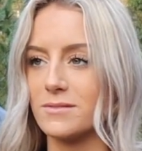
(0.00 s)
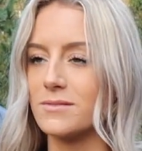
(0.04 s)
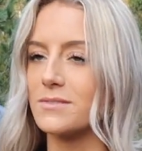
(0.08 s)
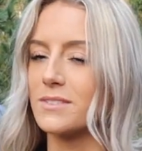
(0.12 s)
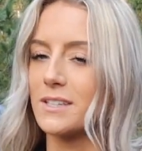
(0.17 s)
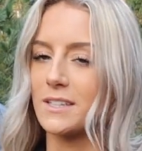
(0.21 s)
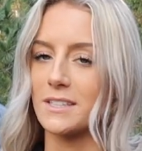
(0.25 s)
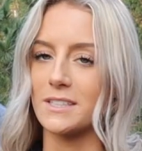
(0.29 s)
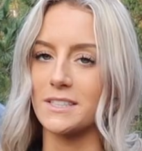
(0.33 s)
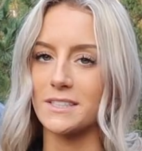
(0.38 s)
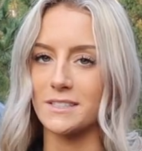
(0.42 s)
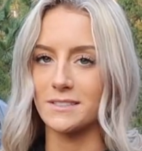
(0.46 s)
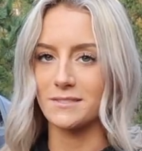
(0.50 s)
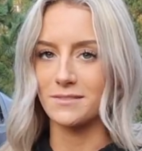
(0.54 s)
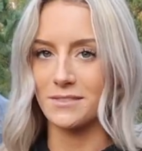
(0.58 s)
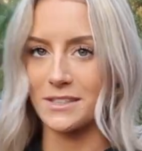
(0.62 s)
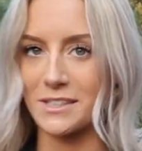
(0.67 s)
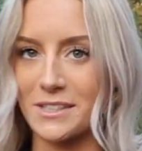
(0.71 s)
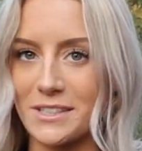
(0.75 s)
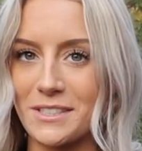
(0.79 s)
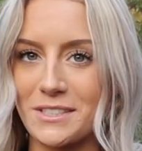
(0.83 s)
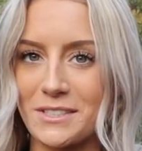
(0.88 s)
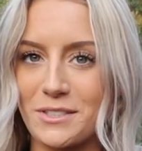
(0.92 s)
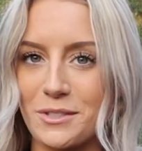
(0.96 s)
very,
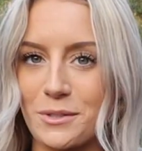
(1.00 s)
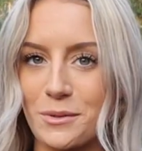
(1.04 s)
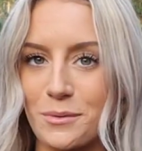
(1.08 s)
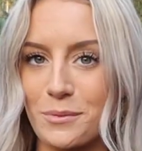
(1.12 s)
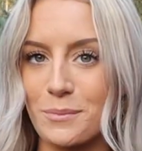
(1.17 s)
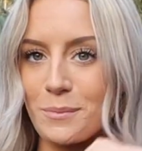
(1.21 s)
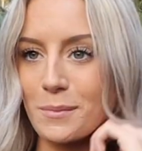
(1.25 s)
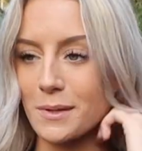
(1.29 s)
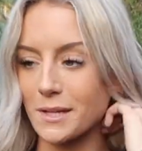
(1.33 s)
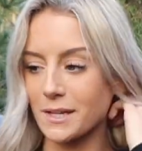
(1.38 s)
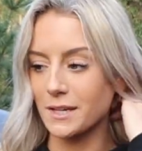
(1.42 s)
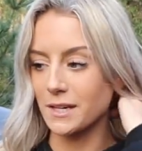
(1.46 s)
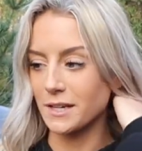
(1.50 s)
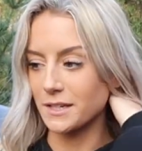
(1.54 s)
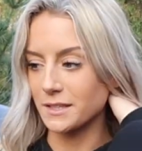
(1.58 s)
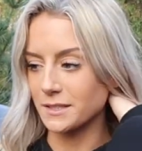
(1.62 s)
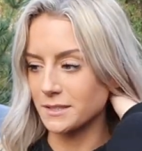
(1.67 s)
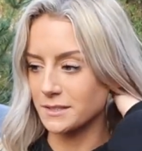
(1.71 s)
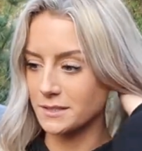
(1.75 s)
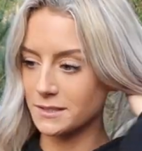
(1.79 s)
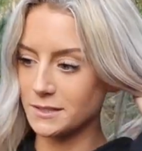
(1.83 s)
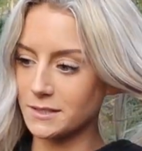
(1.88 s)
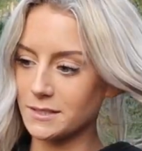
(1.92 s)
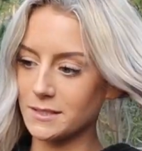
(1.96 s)
very soon, because